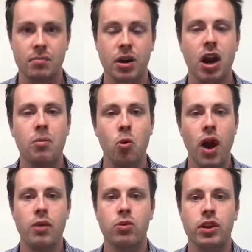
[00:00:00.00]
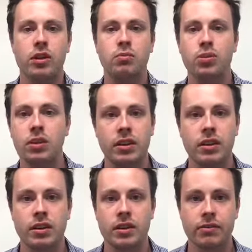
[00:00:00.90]
but come away with a
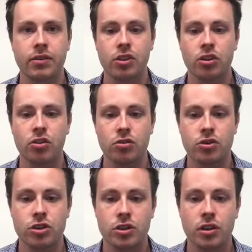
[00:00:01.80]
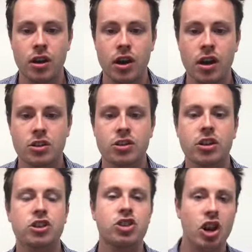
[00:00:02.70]
completely different conclusion. So
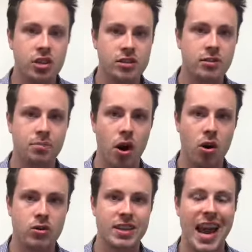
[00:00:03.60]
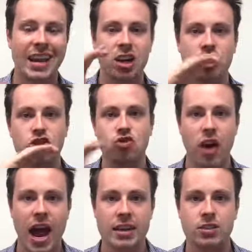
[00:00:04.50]
to juxtapose and
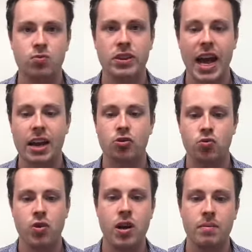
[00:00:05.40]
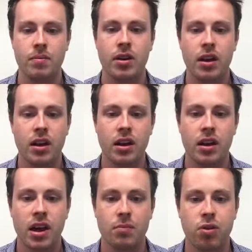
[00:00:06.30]
contrast with that grim
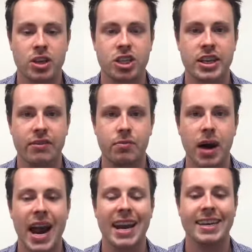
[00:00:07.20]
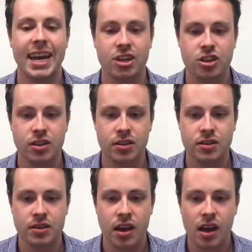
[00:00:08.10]
impression given by
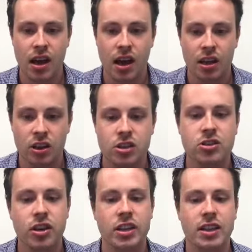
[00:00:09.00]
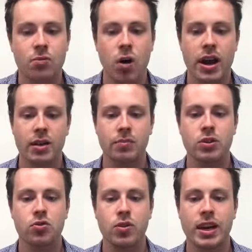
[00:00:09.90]
Hydatius, let's look at the wedding
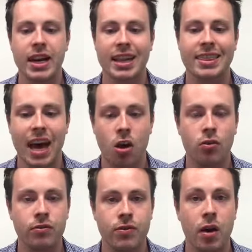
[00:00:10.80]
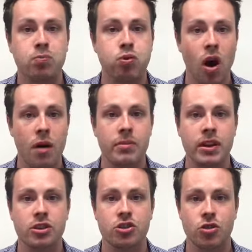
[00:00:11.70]
between Athalf, a
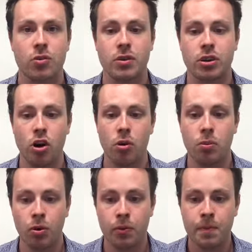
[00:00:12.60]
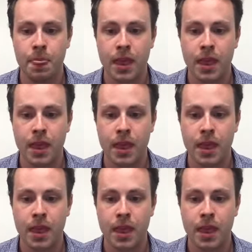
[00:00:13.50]
prominent German noble,